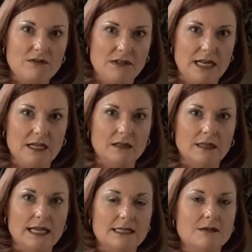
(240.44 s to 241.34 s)
of
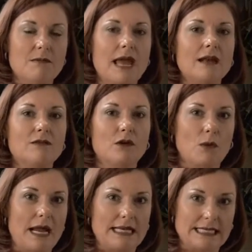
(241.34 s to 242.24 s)
Neil is a man of
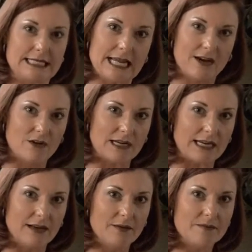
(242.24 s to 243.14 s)
great
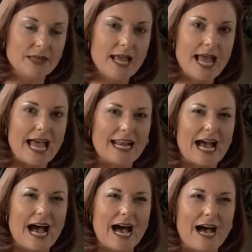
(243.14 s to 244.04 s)
integrity. And
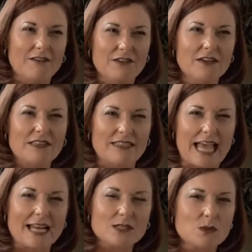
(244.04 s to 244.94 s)
I feel that
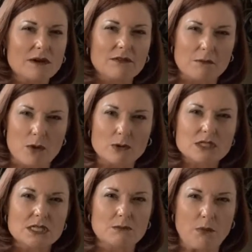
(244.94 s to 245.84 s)
that is one of the
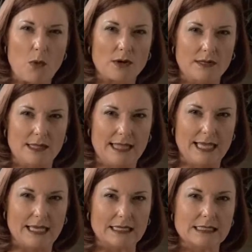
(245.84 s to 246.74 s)
most important
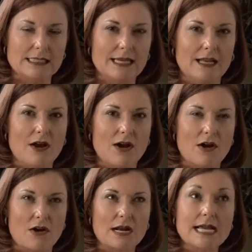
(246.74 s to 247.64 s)
things in
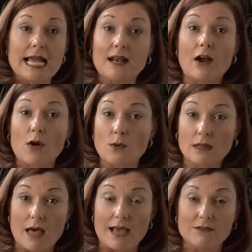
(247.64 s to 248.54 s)
our own
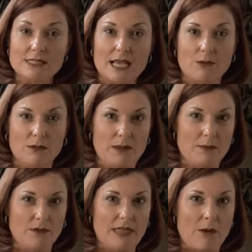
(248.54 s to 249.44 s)
lives and with
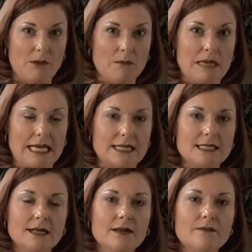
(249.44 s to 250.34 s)
people that we meet,